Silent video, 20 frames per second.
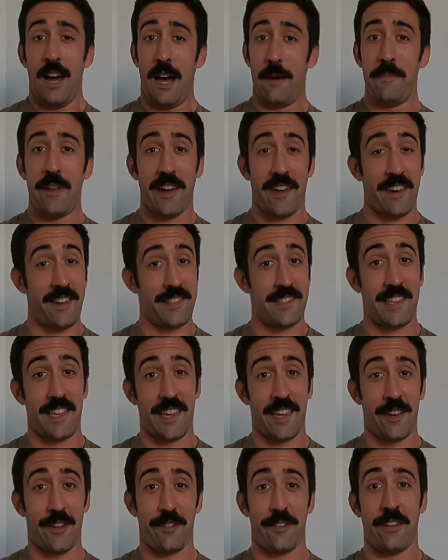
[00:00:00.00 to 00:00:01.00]
I'm not going to
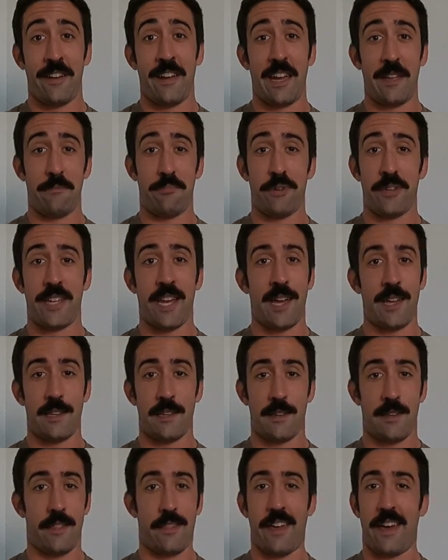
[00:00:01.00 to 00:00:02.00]
sit here and
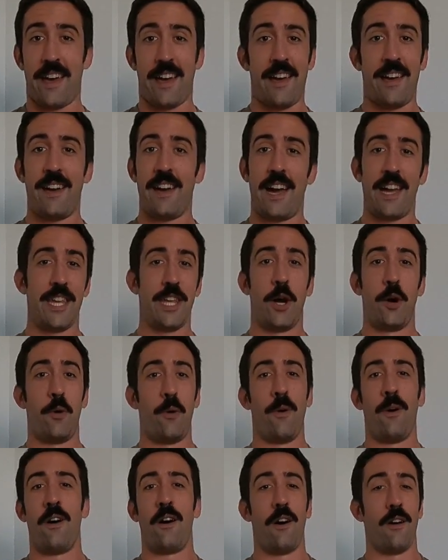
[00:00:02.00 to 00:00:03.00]
pretend that I
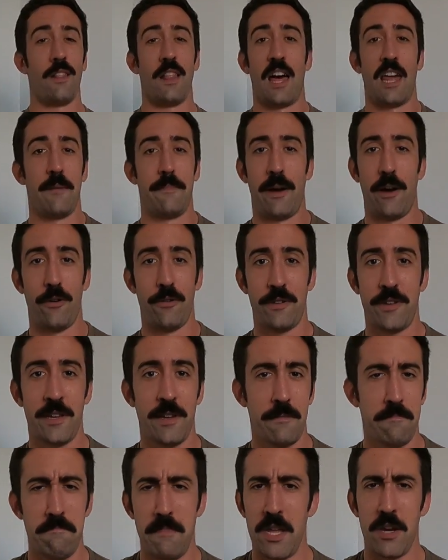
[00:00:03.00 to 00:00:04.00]
know a lot about
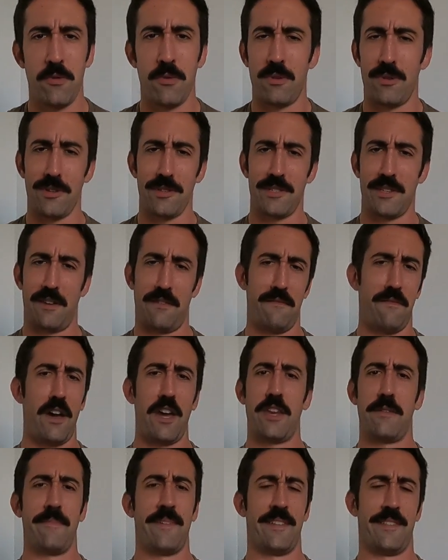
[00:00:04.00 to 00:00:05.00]
minerals and
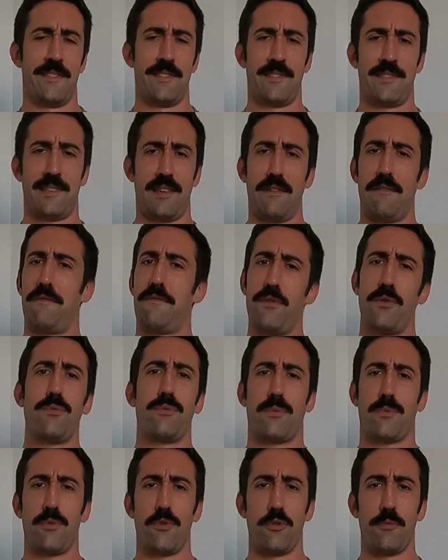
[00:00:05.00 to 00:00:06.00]
vitamins and
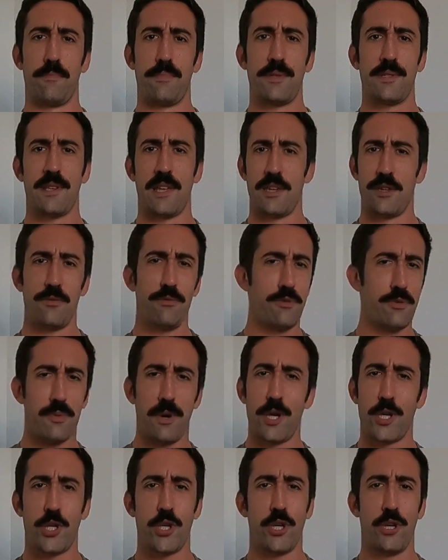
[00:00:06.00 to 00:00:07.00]
food groups and
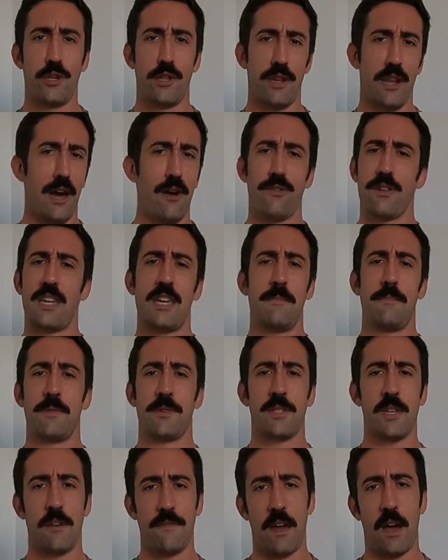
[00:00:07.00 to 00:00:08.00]
nutrition and how to keep
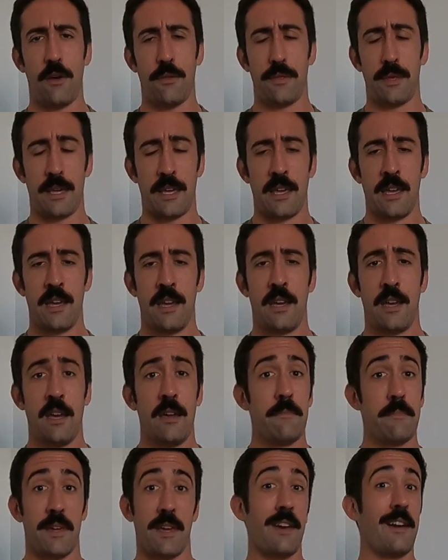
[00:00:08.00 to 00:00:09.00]
yourself healthy,
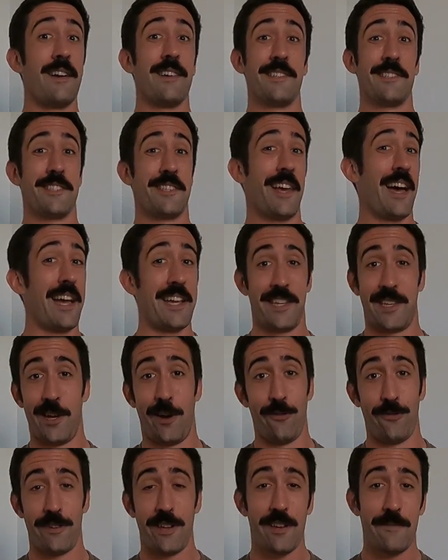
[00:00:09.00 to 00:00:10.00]
because I
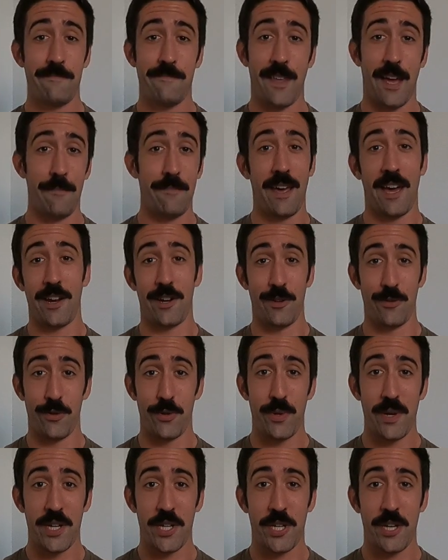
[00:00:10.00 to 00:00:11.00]
don't. I'm not a
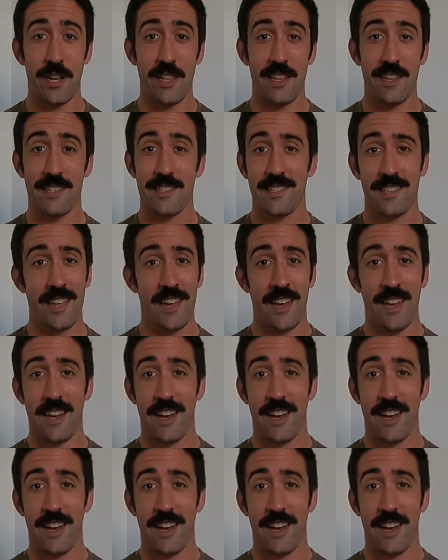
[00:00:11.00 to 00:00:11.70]
nutritionalist.